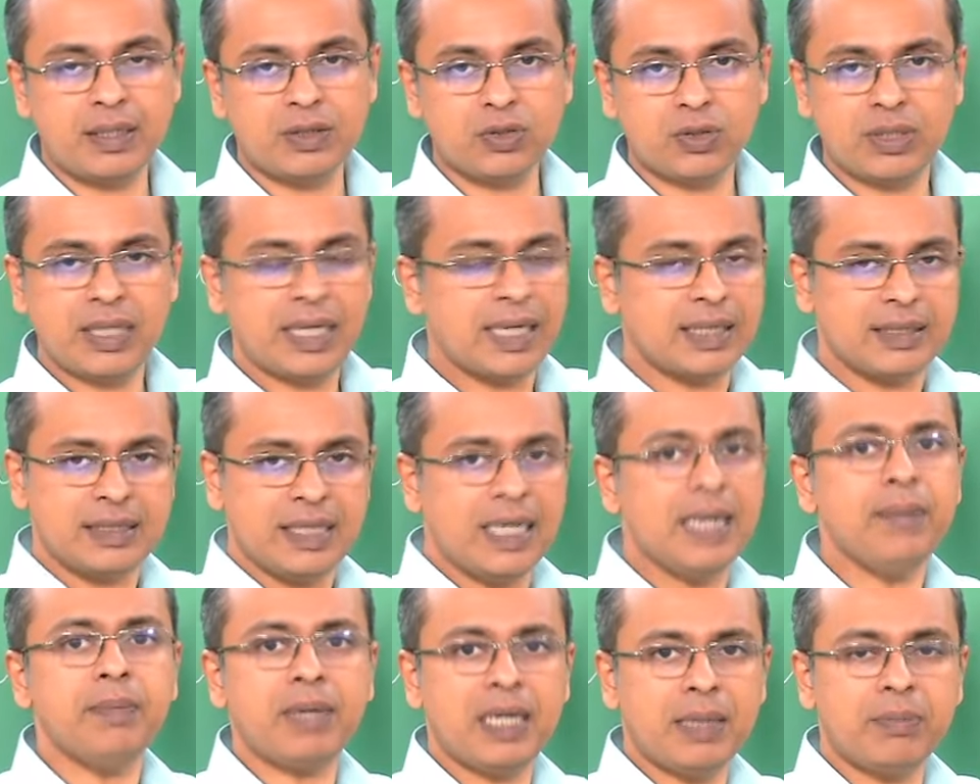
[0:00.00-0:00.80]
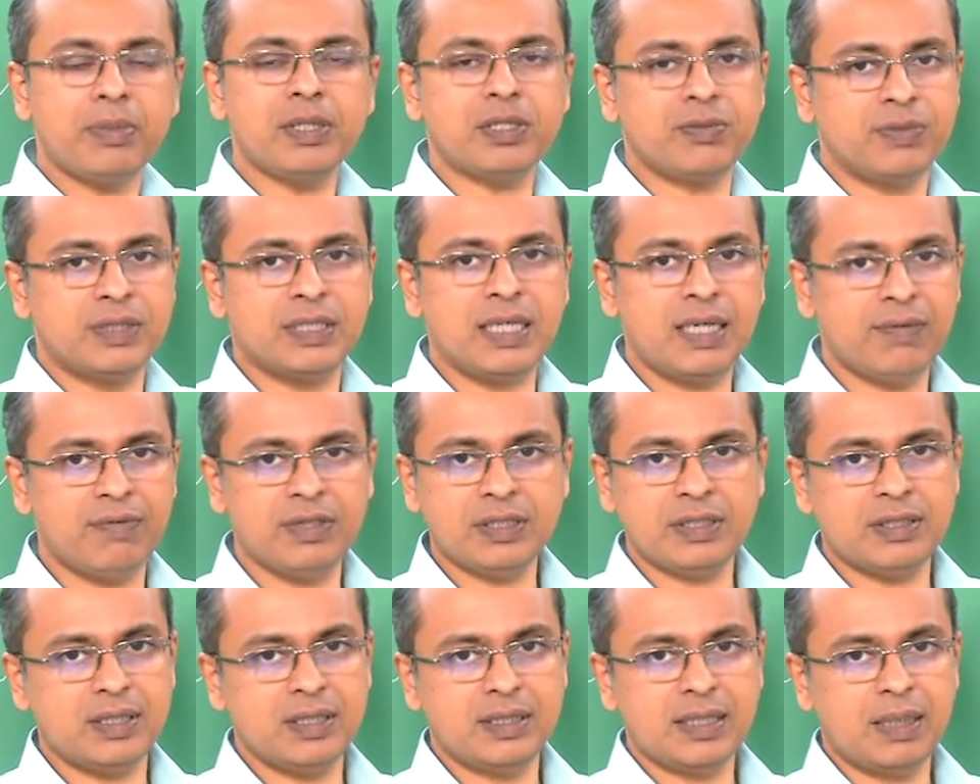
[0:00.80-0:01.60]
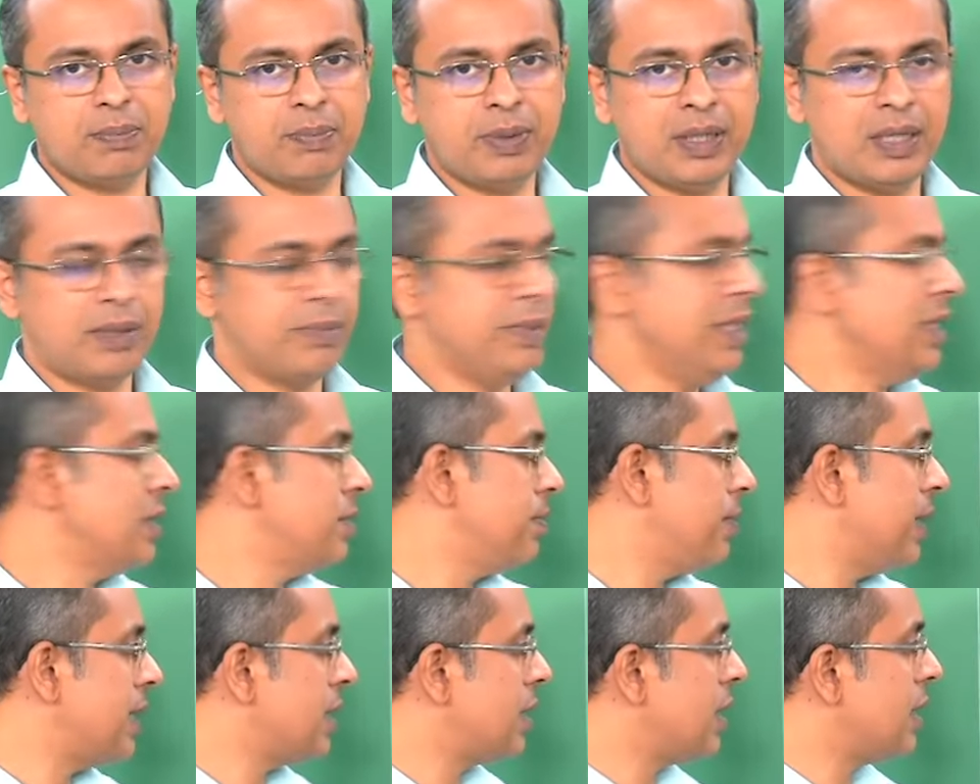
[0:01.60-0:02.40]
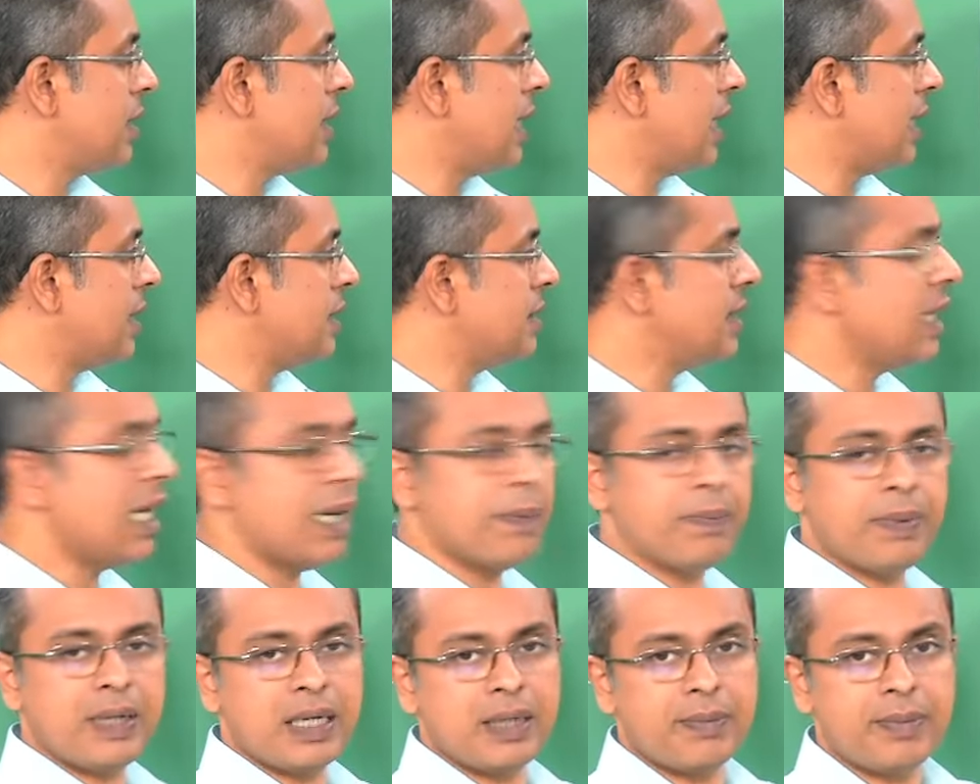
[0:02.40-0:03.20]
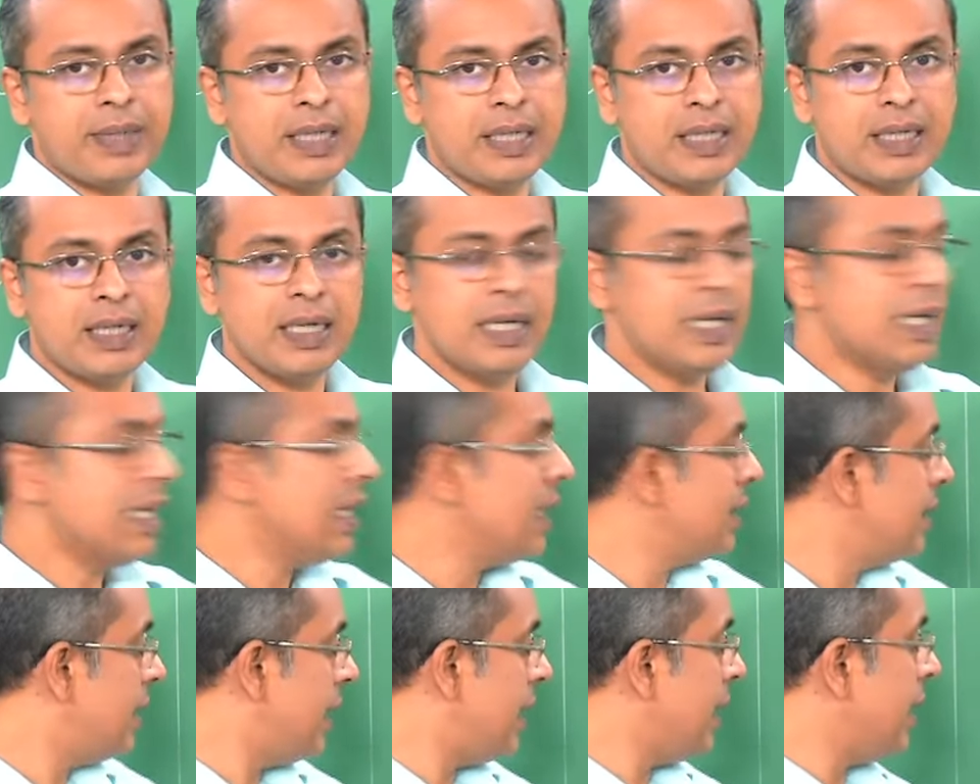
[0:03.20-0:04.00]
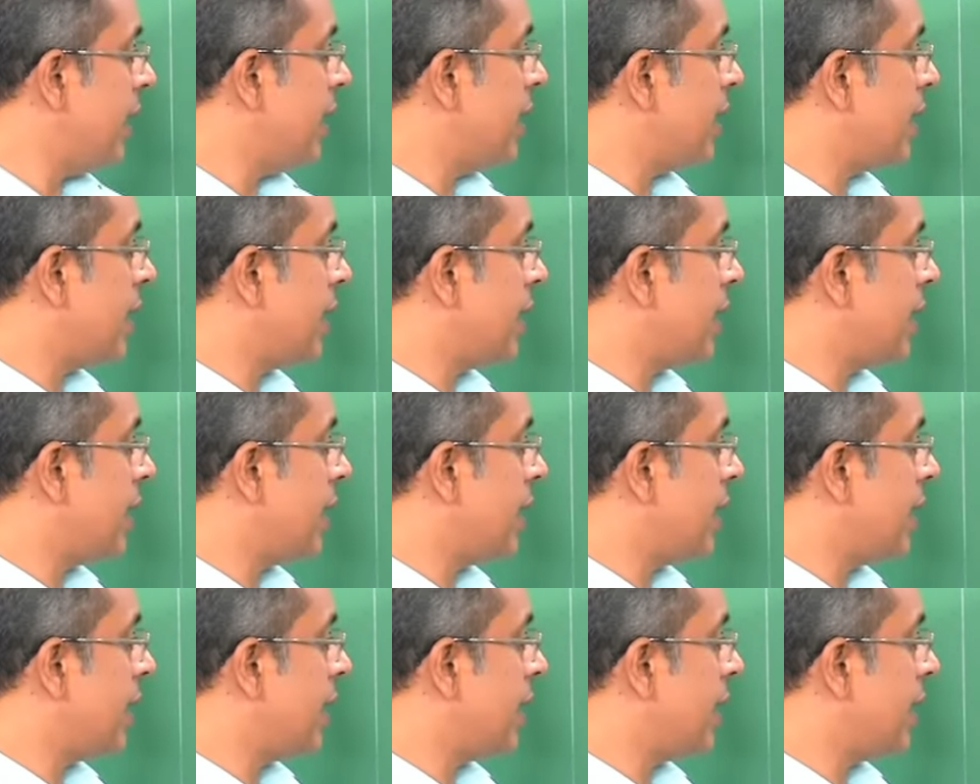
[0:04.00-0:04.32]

So, there are steam tables which give us these upper limits, but that is the upper limit. The